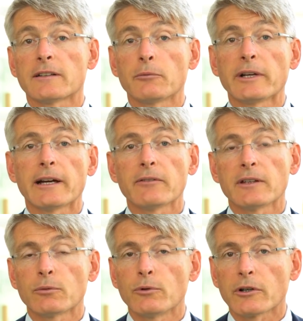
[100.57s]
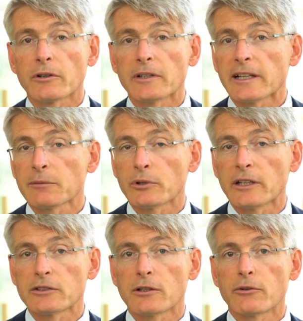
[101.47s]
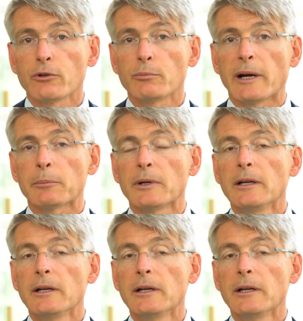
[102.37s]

And we have this work on the exponential roadmap,